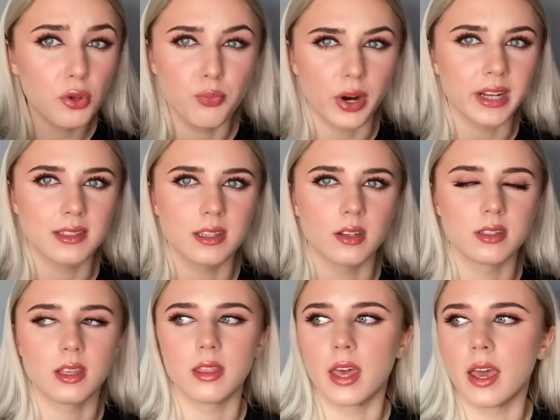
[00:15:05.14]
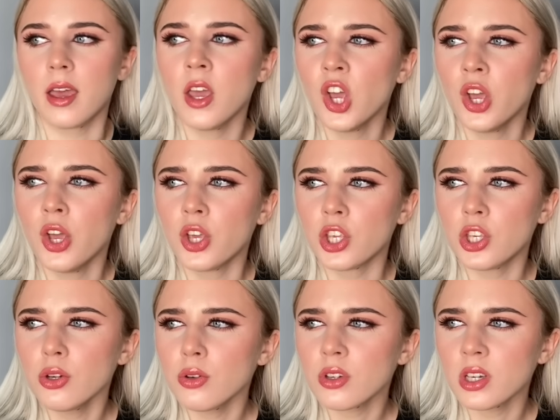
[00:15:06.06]
brain cells in there,
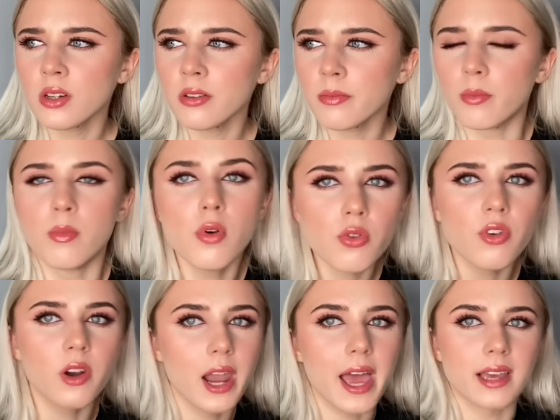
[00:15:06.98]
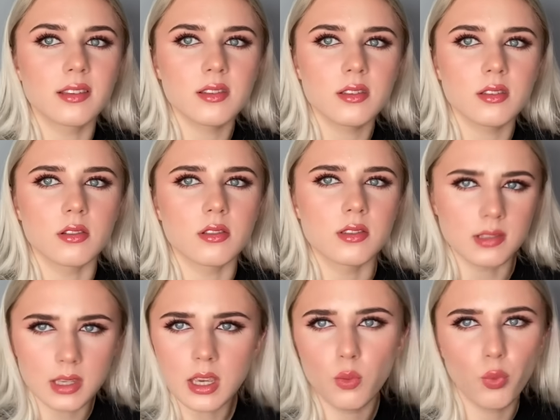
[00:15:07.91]
you can more or less
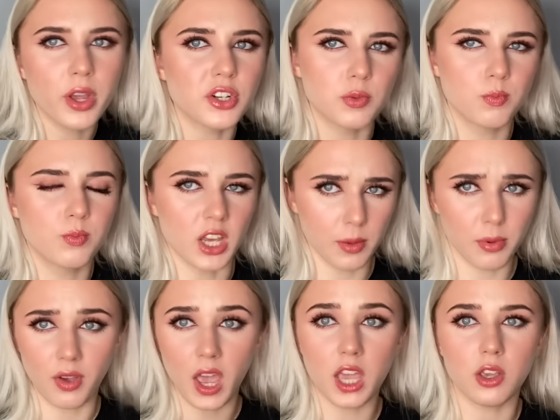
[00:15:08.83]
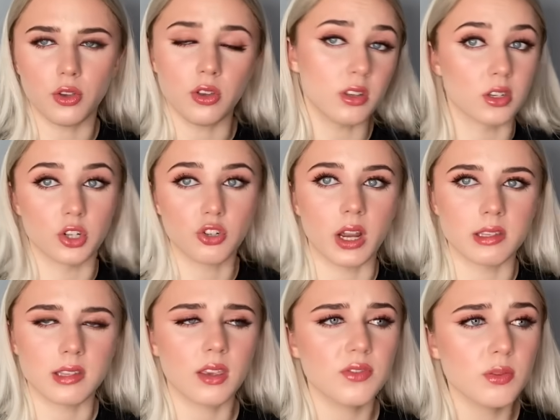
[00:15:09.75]
see which type of hate you need to address.
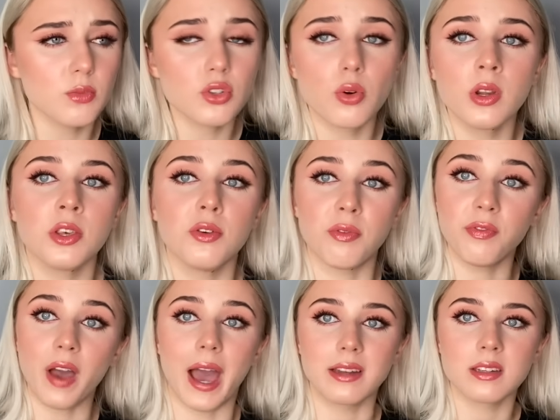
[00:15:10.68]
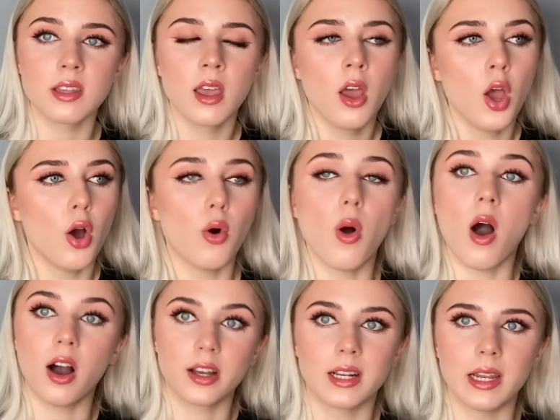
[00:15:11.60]
Like if someone's calling you fat or
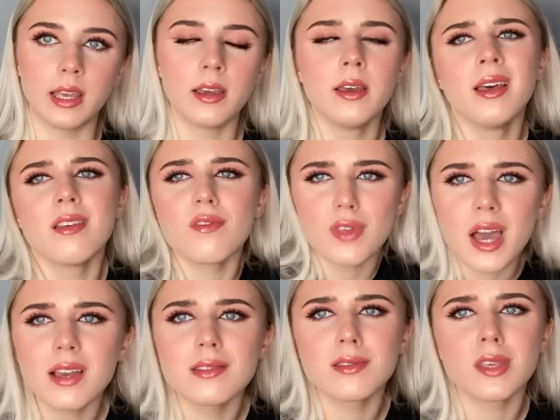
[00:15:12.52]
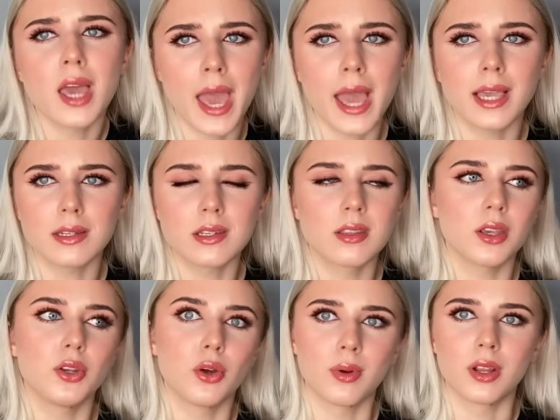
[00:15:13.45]
ugly, that is the hate that
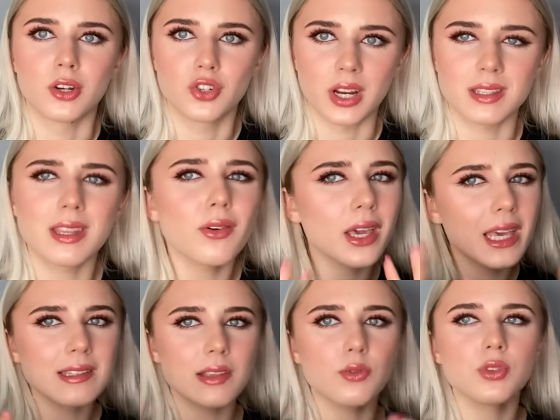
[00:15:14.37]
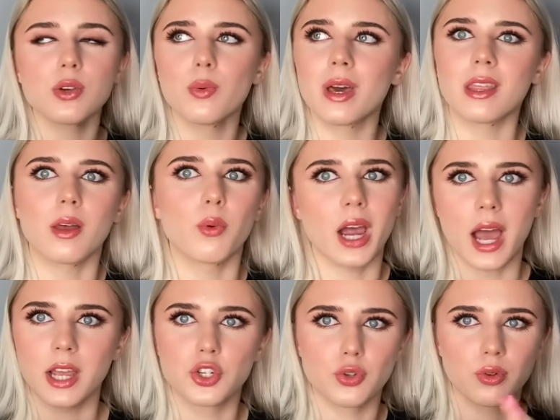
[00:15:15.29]
you don't want to address. Now here's also where
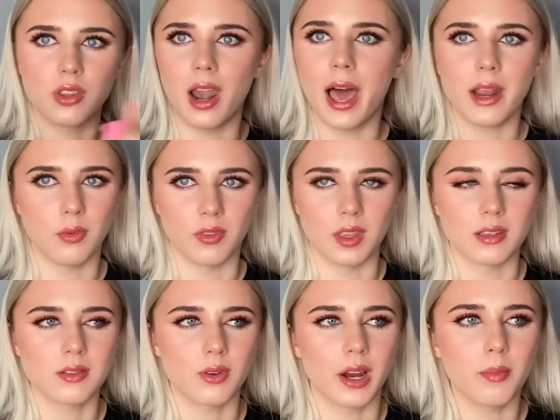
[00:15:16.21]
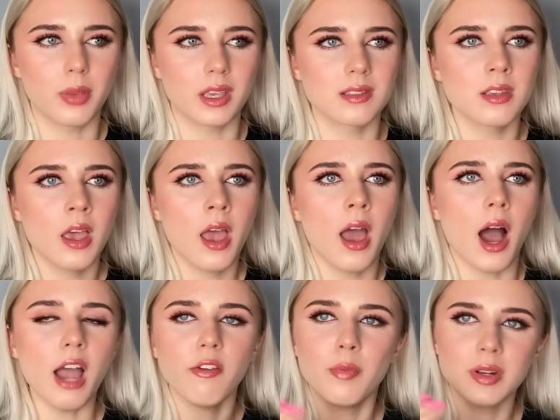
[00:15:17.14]
I draw the line with this, right? Because
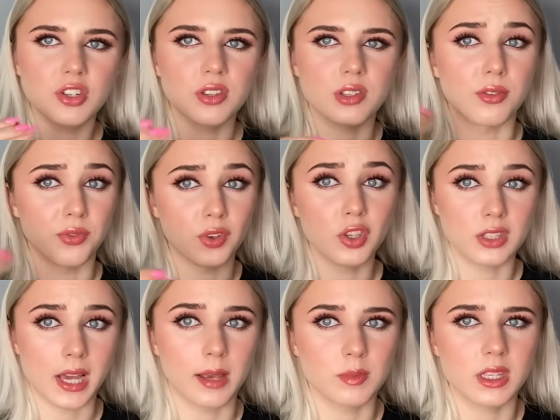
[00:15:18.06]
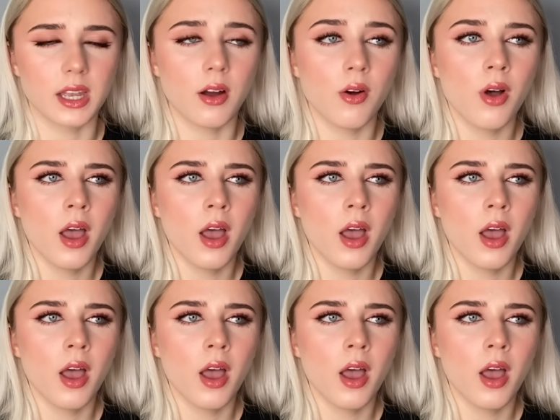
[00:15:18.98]
I've mentioned this a few times now.